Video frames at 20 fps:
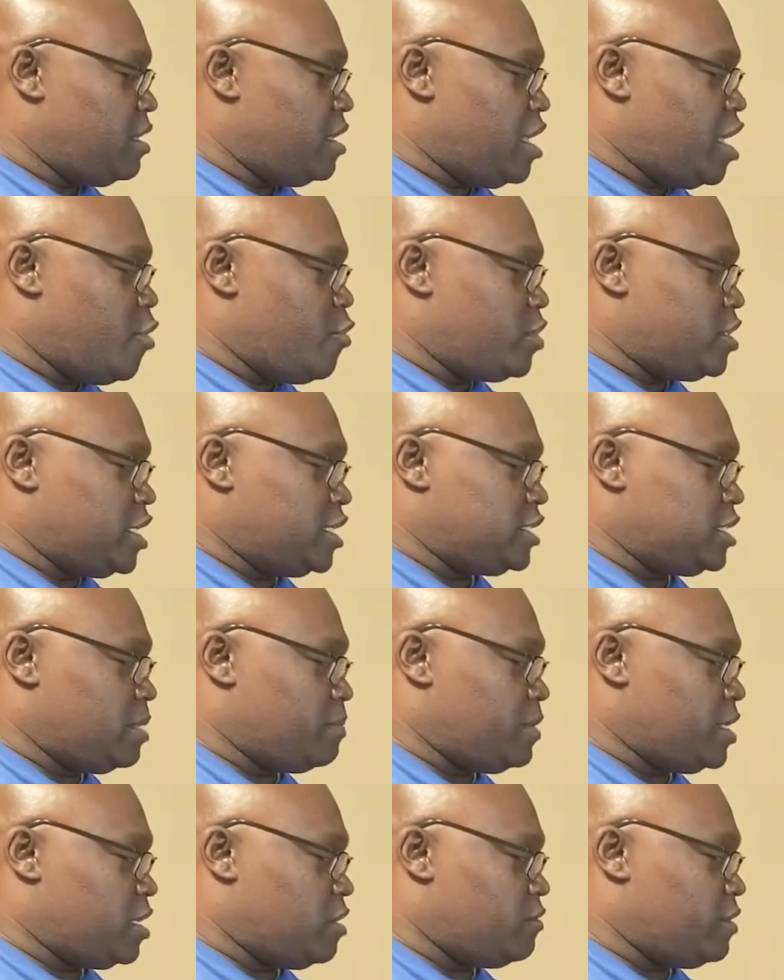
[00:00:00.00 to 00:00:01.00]
and we just
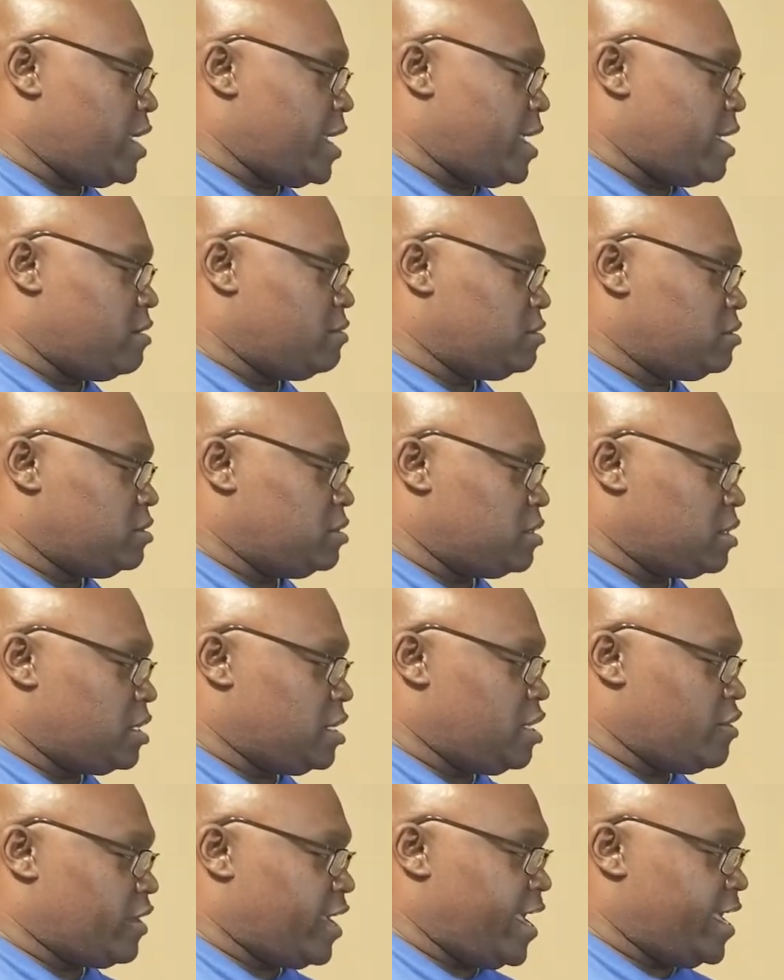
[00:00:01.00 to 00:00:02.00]
simply go down to
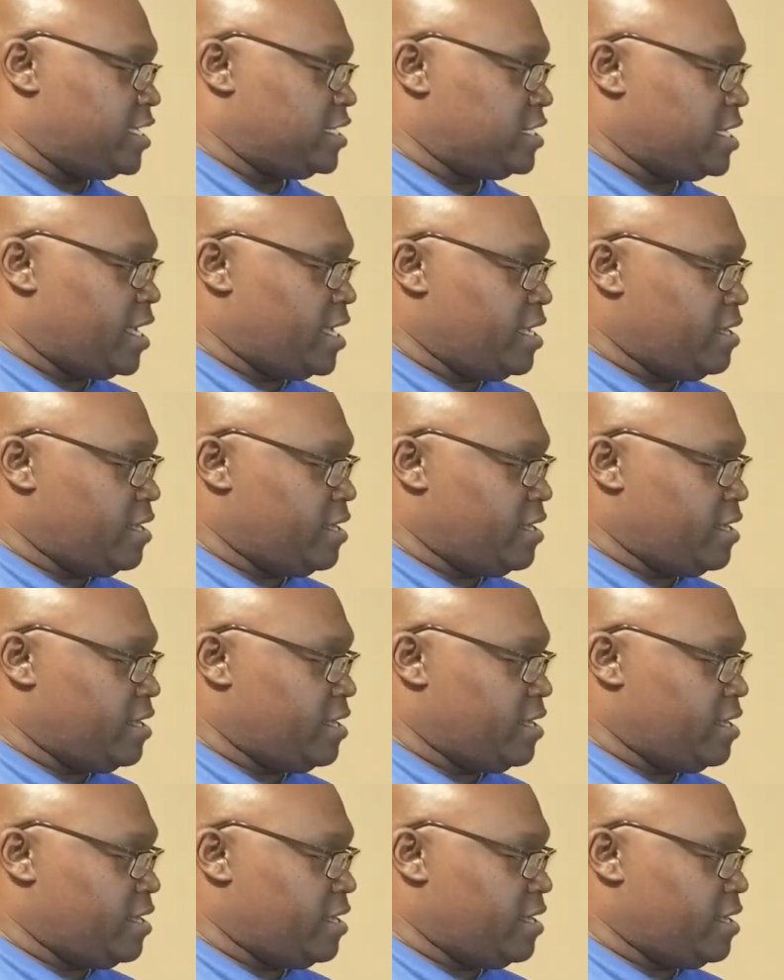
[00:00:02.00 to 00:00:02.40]
clear cache.